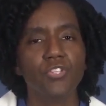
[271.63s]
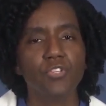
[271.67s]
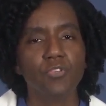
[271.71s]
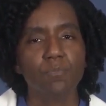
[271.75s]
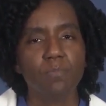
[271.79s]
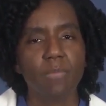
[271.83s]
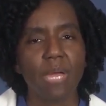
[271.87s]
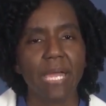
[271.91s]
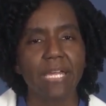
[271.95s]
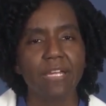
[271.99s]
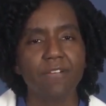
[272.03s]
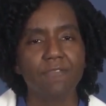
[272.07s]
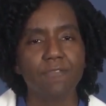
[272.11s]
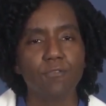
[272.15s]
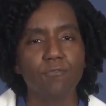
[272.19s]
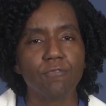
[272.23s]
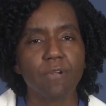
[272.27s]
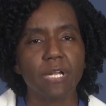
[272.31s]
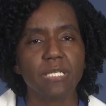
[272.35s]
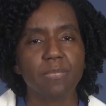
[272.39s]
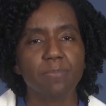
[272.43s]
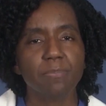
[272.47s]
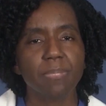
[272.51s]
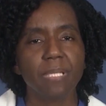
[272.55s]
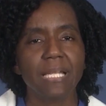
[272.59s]
You may have
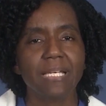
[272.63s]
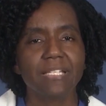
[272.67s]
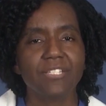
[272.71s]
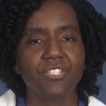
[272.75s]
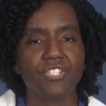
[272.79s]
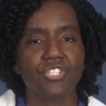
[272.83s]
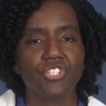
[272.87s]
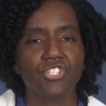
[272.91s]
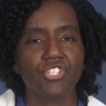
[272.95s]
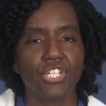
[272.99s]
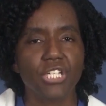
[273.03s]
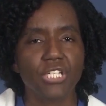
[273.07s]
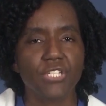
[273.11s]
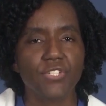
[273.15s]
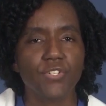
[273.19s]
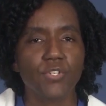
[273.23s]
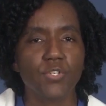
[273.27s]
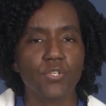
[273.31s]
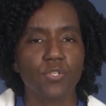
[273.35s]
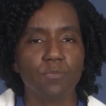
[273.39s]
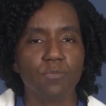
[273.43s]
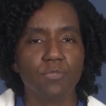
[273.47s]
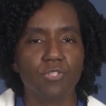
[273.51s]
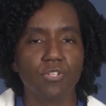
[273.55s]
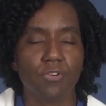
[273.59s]
already placed a
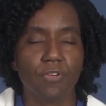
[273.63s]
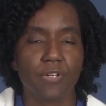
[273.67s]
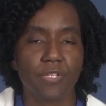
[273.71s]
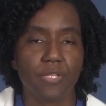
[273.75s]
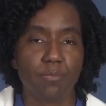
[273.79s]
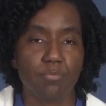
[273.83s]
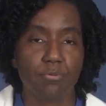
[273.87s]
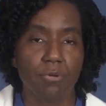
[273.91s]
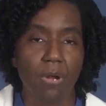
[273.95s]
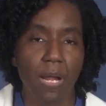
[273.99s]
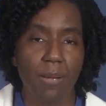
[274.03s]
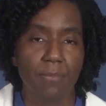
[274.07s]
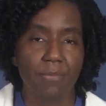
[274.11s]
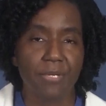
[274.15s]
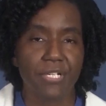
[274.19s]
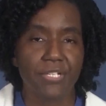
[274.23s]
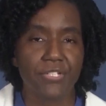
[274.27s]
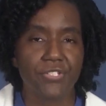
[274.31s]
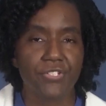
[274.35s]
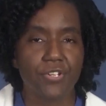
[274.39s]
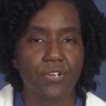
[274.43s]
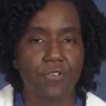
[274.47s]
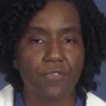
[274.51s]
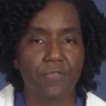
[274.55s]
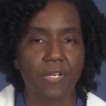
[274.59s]
G-tube during the
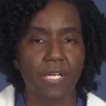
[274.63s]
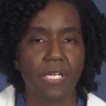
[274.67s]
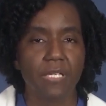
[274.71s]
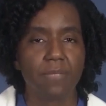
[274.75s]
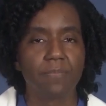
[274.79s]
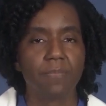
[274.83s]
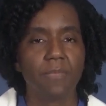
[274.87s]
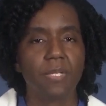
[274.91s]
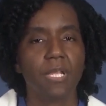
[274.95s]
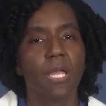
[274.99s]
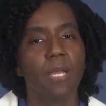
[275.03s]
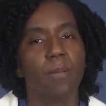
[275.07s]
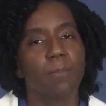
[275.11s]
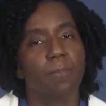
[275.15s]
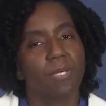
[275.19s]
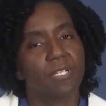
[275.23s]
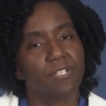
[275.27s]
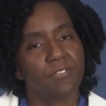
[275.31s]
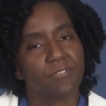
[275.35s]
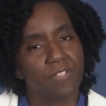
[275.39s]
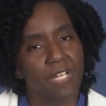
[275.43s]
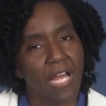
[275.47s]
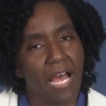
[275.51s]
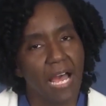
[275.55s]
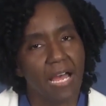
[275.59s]
primary survey,
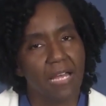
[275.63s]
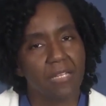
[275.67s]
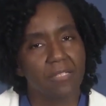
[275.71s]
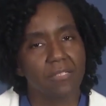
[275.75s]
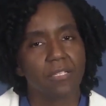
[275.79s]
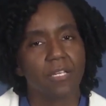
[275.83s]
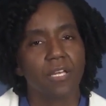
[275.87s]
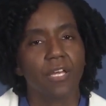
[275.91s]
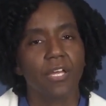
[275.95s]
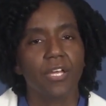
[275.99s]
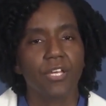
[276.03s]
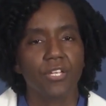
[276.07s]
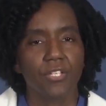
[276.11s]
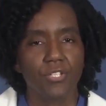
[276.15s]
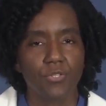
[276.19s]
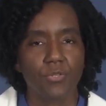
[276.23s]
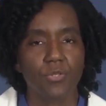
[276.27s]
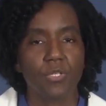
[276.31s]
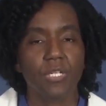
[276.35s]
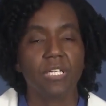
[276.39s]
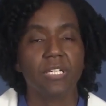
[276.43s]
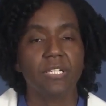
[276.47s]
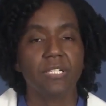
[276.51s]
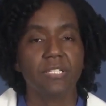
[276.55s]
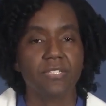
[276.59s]
but if not,
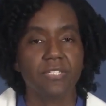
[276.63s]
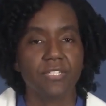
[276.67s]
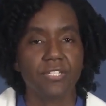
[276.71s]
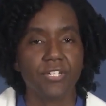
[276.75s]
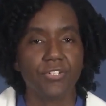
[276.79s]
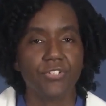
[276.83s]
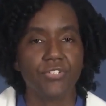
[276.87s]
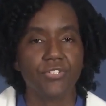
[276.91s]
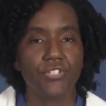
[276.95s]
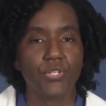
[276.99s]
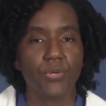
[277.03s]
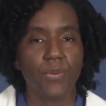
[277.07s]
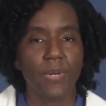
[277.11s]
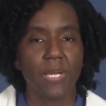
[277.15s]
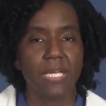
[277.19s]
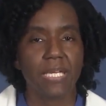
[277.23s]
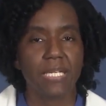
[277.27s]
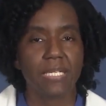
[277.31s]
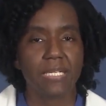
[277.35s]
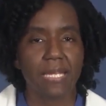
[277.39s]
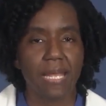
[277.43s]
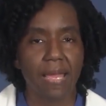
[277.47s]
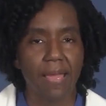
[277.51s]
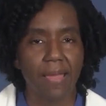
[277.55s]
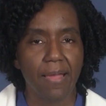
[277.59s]
you can consider doing
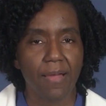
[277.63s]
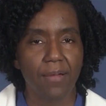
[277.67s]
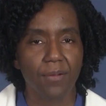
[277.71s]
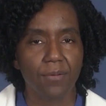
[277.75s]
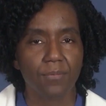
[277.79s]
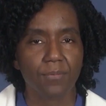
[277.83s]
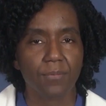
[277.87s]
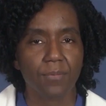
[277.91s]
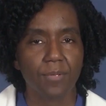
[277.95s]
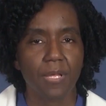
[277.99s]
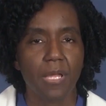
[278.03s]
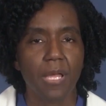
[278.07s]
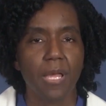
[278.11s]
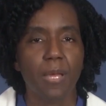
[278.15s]
it now.